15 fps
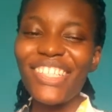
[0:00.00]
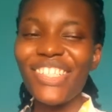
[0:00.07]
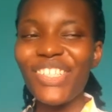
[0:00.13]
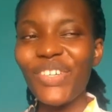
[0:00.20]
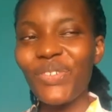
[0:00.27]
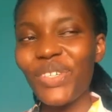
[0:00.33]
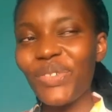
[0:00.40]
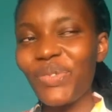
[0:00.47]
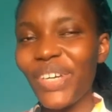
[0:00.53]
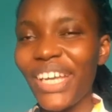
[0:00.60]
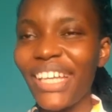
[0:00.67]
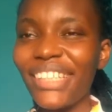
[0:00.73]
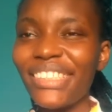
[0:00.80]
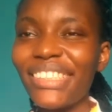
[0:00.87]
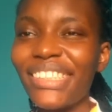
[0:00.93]
so we
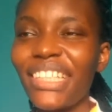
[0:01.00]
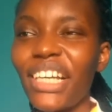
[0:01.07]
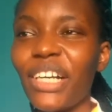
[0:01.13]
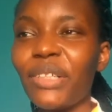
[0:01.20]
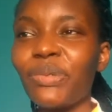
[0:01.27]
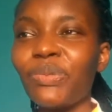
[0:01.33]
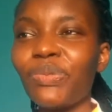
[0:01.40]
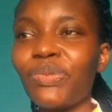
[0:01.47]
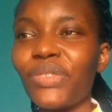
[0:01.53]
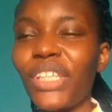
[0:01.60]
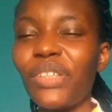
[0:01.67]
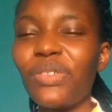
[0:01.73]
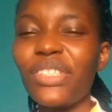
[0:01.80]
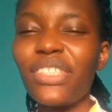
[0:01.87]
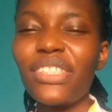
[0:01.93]
went um,
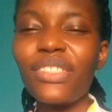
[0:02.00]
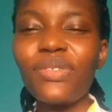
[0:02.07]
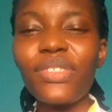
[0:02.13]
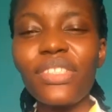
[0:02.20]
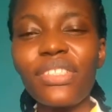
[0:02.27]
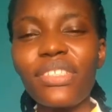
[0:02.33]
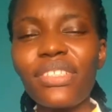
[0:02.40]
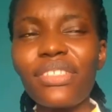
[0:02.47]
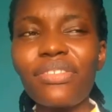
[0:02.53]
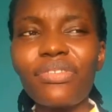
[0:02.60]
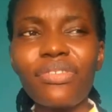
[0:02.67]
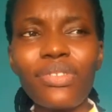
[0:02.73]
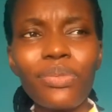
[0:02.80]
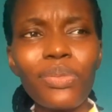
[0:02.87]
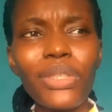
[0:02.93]
it was it was
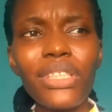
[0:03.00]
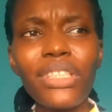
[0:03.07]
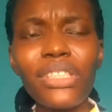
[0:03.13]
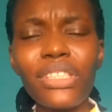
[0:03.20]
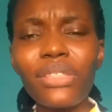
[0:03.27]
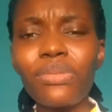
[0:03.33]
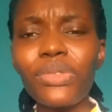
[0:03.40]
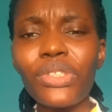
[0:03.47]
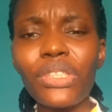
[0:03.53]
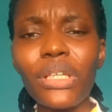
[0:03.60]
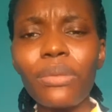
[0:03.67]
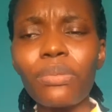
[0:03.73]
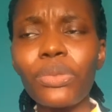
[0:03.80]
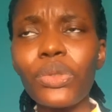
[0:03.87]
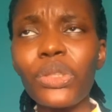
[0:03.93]
a pretty smooth
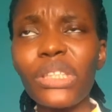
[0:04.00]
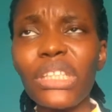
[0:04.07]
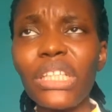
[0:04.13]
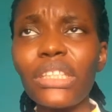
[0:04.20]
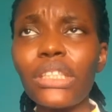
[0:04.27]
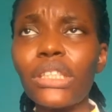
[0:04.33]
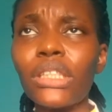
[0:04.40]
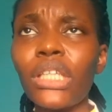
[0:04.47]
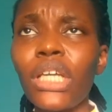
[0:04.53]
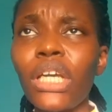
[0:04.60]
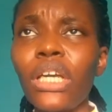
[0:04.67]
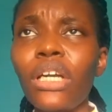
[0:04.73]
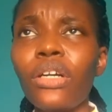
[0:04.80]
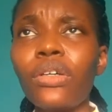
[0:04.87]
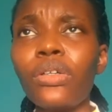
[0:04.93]
um, process
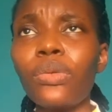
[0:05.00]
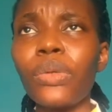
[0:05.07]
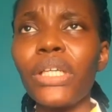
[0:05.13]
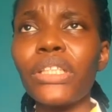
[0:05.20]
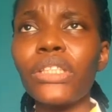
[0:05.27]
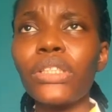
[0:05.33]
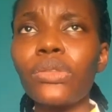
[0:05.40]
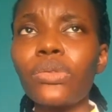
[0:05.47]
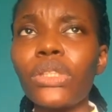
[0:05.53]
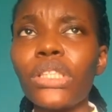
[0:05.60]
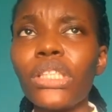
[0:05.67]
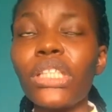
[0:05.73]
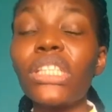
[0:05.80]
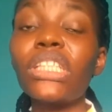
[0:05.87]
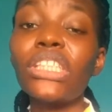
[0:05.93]
we went we
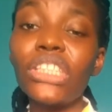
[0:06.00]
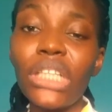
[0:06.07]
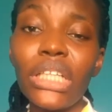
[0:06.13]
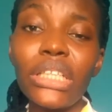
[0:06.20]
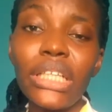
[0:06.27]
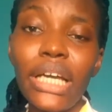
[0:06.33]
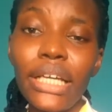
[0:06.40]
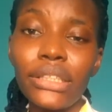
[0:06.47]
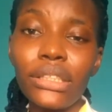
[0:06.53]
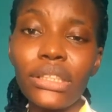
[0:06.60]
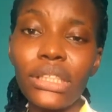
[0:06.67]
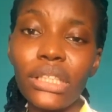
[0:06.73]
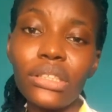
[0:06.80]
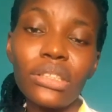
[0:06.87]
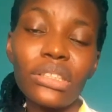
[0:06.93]
initially they had
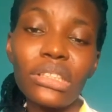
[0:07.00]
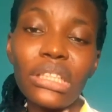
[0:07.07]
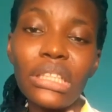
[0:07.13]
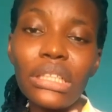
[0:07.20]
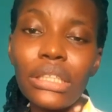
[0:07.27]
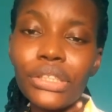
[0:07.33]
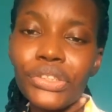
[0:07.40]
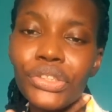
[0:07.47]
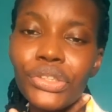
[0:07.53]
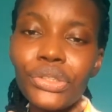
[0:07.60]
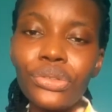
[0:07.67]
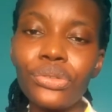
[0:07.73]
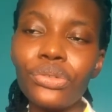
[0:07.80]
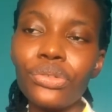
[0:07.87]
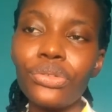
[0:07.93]
sent us a link
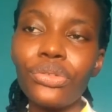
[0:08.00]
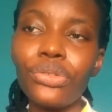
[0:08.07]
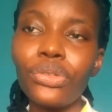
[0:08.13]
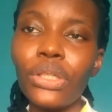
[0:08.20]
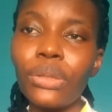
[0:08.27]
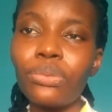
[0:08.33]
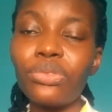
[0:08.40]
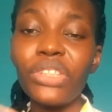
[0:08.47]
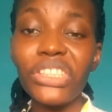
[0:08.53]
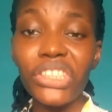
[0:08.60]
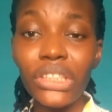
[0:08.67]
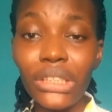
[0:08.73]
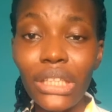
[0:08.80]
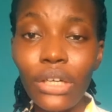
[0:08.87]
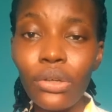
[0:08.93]
to um,
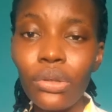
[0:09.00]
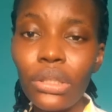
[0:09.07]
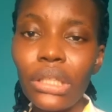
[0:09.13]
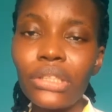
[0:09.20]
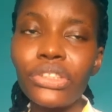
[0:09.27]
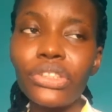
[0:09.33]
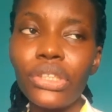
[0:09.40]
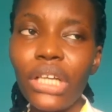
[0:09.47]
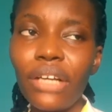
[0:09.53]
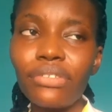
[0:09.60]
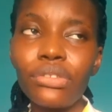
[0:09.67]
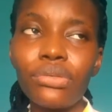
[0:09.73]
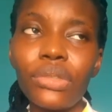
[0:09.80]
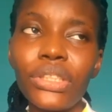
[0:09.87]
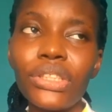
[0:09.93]
register online so you
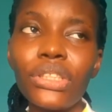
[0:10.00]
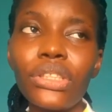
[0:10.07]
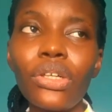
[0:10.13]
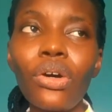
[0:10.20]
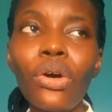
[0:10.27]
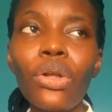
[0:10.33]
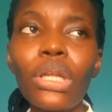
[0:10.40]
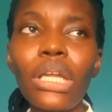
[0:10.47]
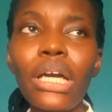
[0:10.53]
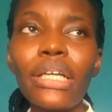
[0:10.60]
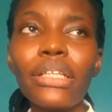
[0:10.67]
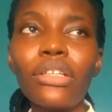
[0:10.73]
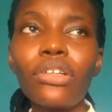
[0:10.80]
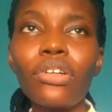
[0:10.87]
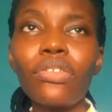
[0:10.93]
have to register
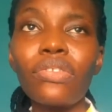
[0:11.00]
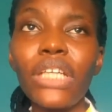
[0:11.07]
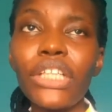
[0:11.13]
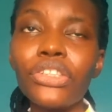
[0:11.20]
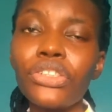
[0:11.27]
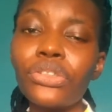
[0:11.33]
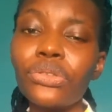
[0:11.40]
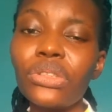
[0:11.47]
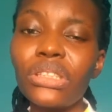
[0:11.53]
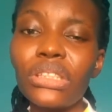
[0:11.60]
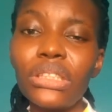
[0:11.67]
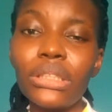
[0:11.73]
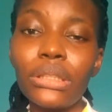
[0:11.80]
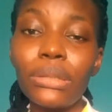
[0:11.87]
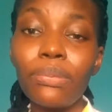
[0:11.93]
online and all that choose
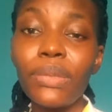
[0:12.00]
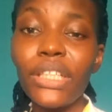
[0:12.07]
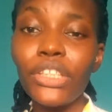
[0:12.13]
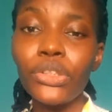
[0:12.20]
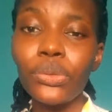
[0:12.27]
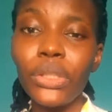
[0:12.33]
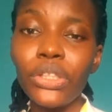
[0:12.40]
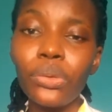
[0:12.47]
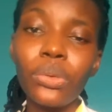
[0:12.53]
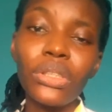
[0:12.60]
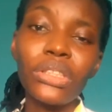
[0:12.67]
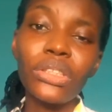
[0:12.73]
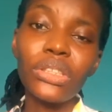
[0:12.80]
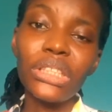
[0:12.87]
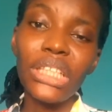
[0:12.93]
the place where you
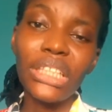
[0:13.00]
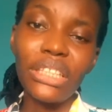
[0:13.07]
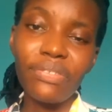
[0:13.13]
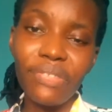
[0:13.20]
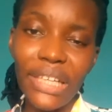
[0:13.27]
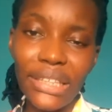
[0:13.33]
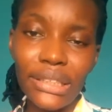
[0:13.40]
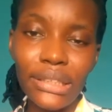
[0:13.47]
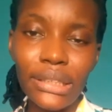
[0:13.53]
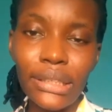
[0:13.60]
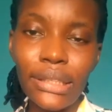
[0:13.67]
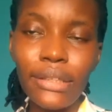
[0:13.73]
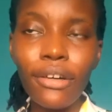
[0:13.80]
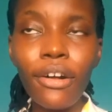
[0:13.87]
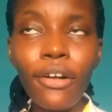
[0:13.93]
want to take the vaccine
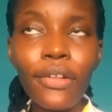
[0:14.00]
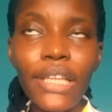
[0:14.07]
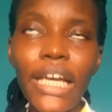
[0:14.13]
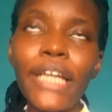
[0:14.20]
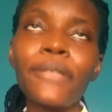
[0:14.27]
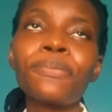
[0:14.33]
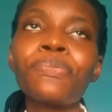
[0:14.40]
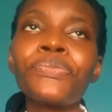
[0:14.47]
and all that